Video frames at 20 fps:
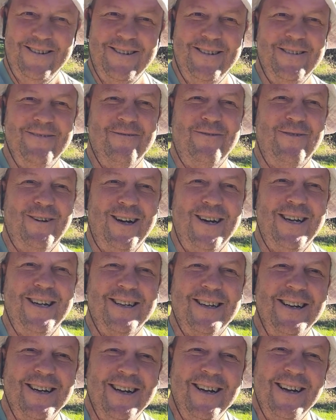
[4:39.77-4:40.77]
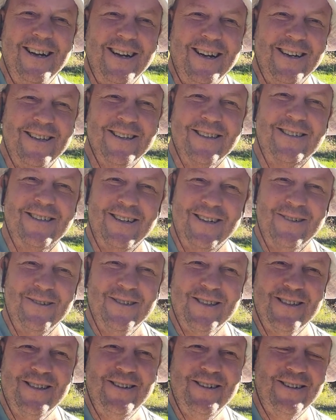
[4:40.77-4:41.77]
and fight in the
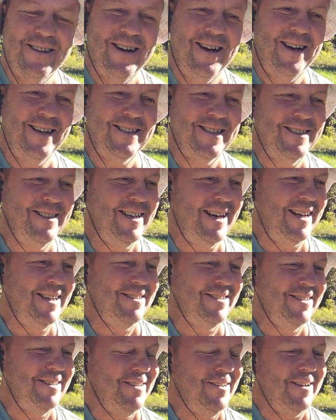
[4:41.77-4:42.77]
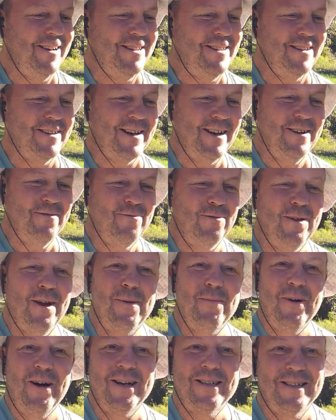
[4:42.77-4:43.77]
tunnels under Gaza? I don't know. I think I'd
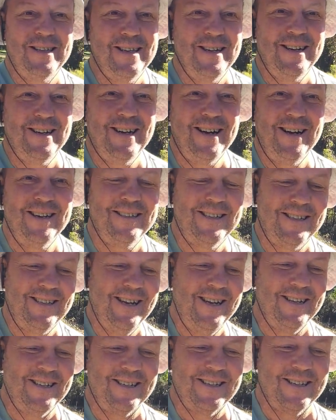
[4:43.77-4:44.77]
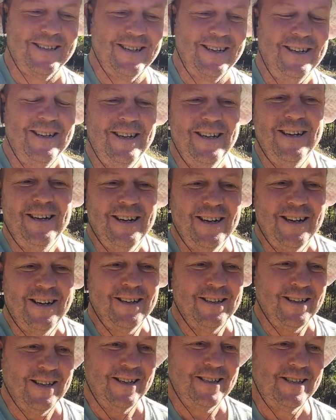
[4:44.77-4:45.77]
fly back to the United States
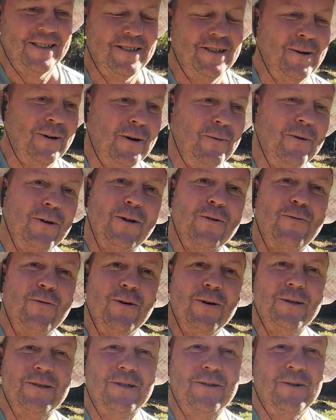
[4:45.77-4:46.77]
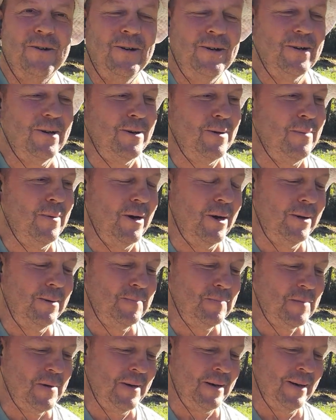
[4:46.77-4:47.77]
unless I really felt strongly about
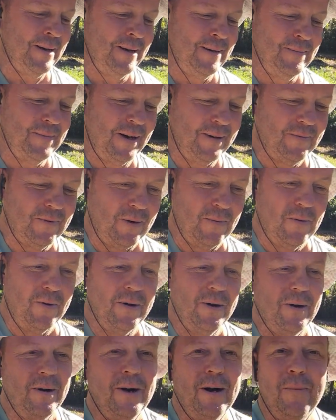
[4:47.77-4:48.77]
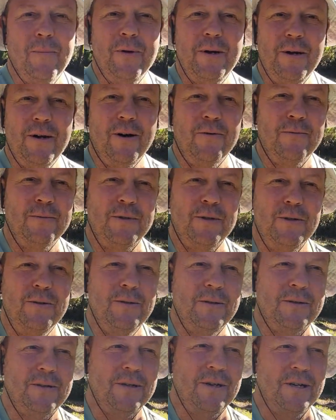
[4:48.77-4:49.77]
it. I wonder how many of them
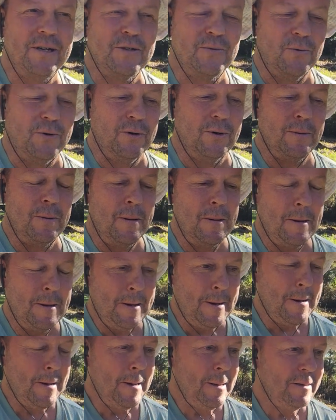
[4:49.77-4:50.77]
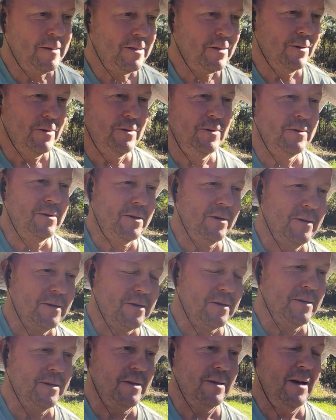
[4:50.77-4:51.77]
do in today's world. So you could
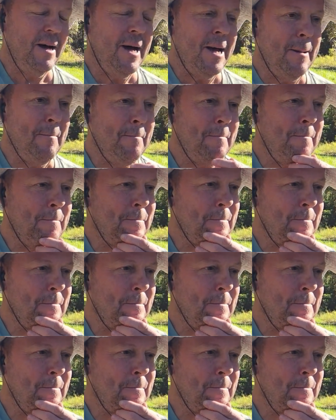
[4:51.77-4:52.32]
see that.